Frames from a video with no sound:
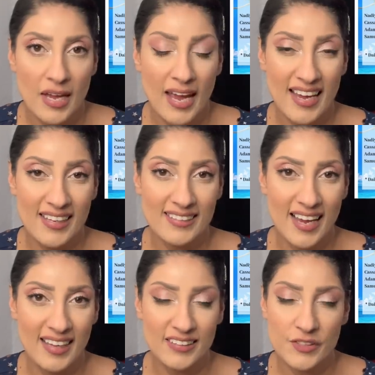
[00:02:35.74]
And
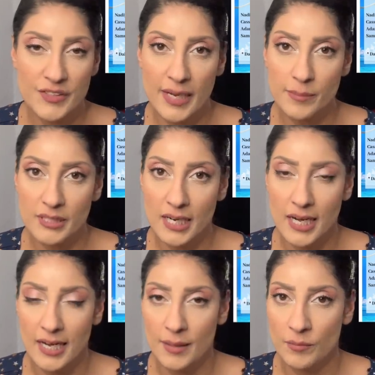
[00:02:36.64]
at the same
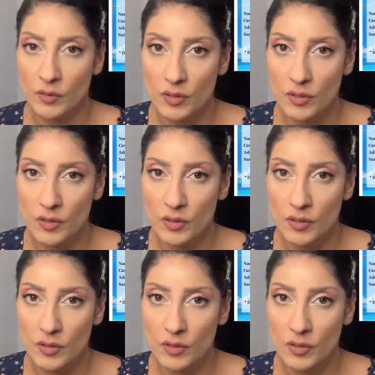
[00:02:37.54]
time,